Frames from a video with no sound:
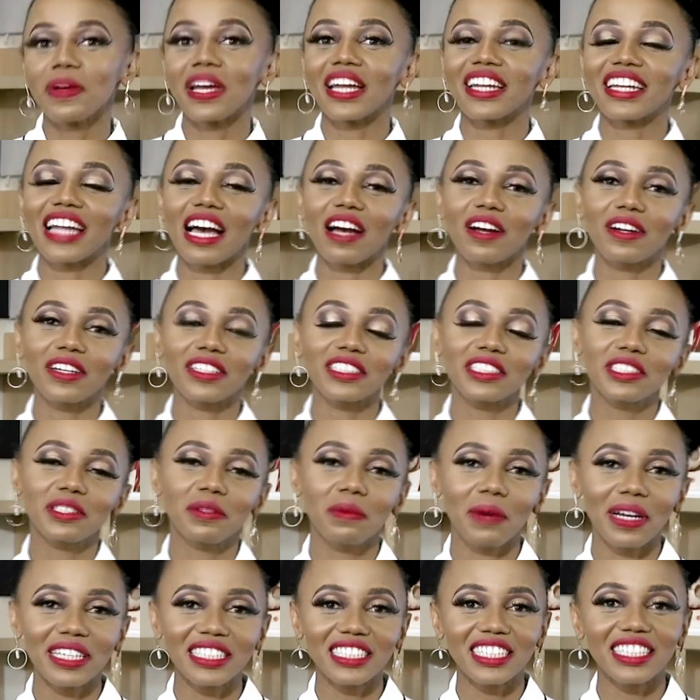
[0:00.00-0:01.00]
We are now going
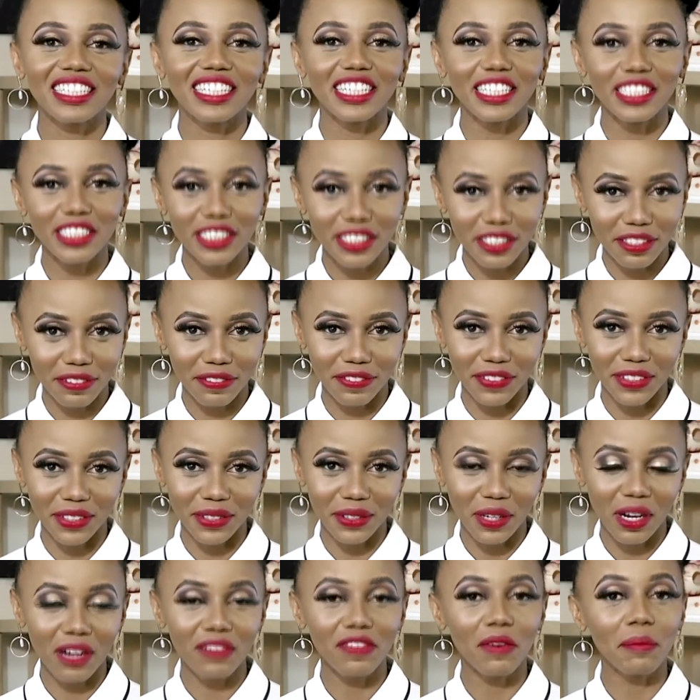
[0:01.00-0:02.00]
to watch an
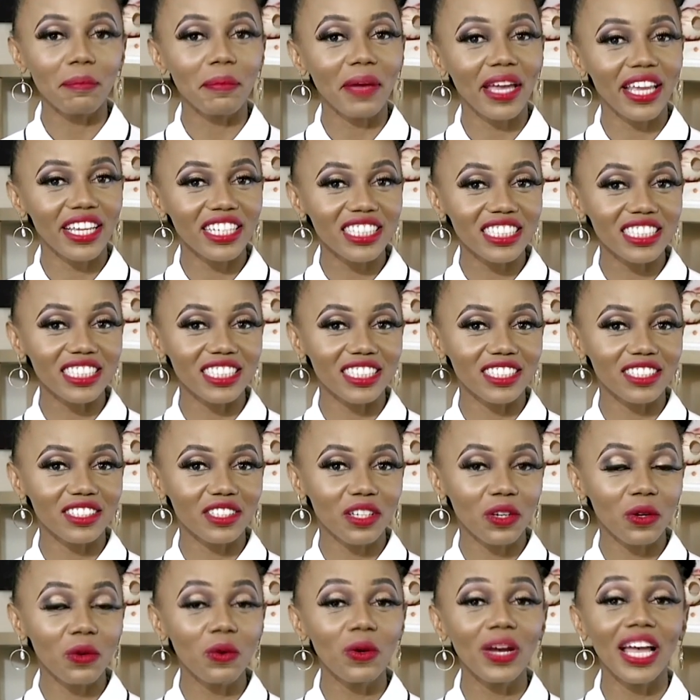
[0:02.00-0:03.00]
interview of a
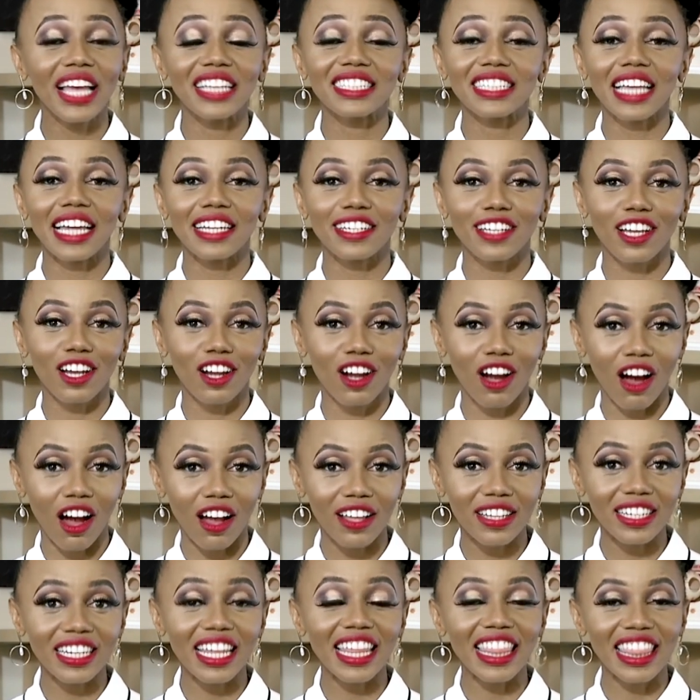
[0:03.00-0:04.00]
patient who has
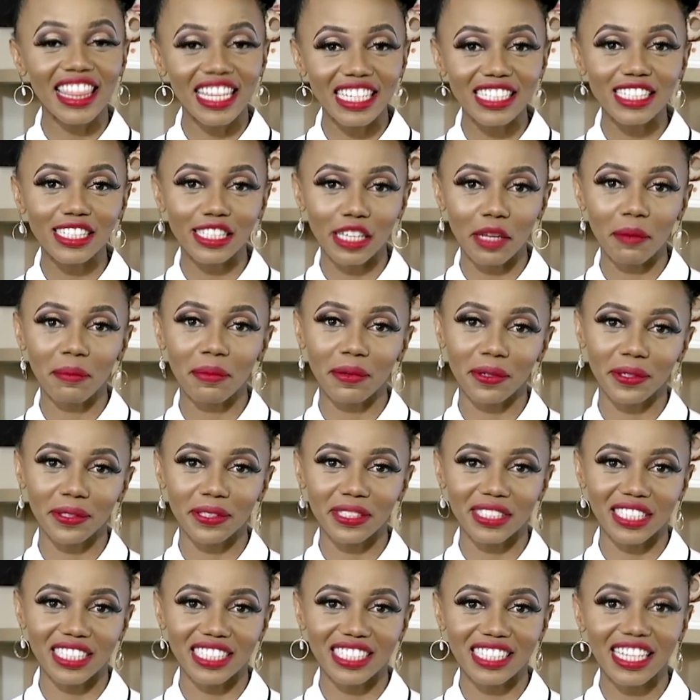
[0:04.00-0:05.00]
undergone the same
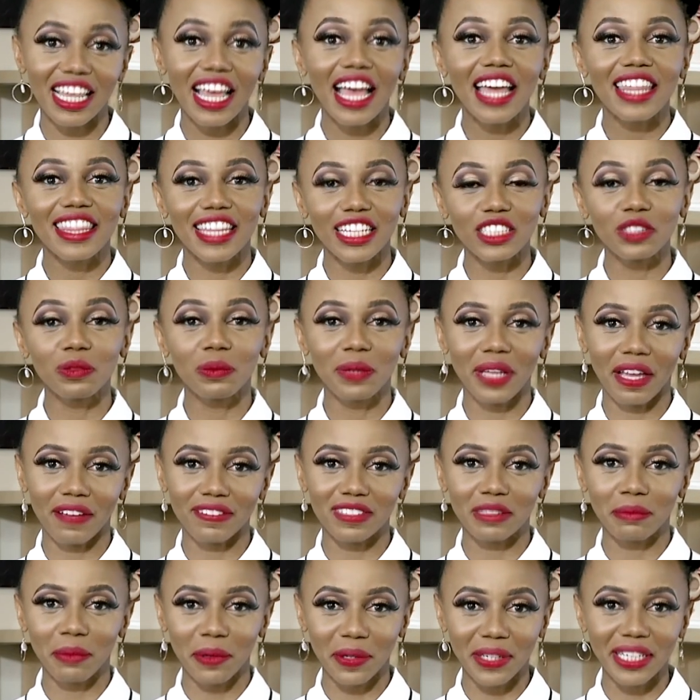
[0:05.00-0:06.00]
process that we
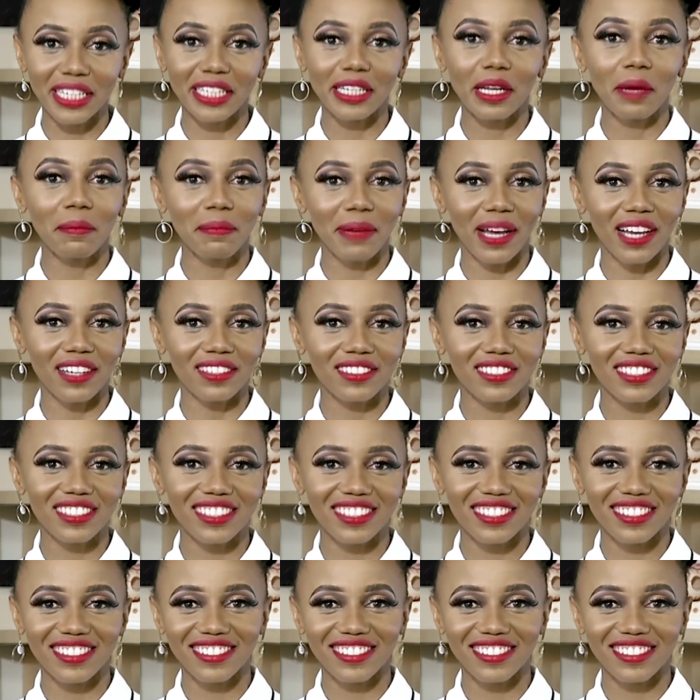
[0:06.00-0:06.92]
have spoken about.